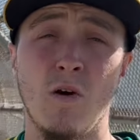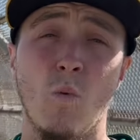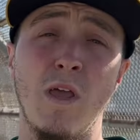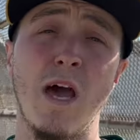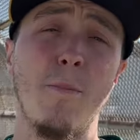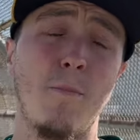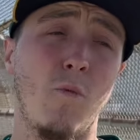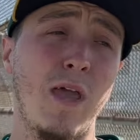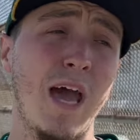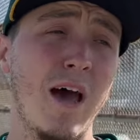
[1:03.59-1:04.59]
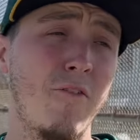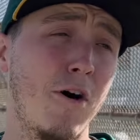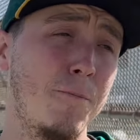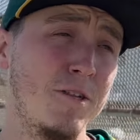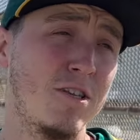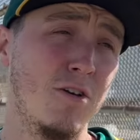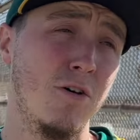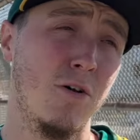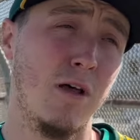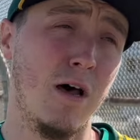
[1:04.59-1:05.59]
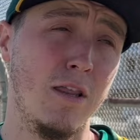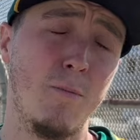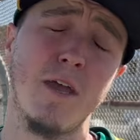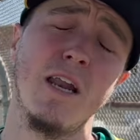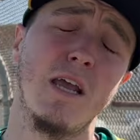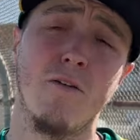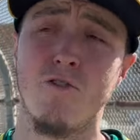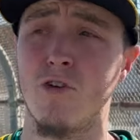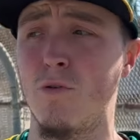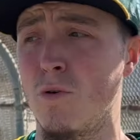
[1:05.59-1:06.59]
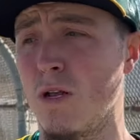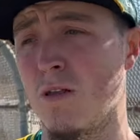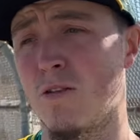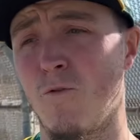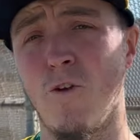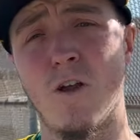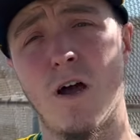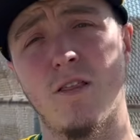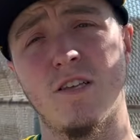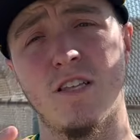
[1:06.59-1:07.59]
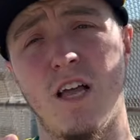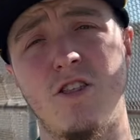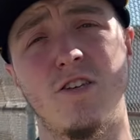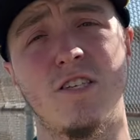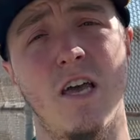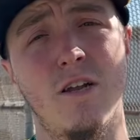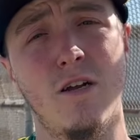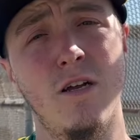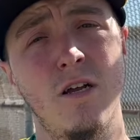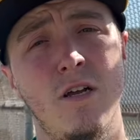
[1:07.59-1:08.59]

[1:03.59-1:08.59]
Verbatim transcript: We have, we have up until uh, the beginning of June to figure out this legislator.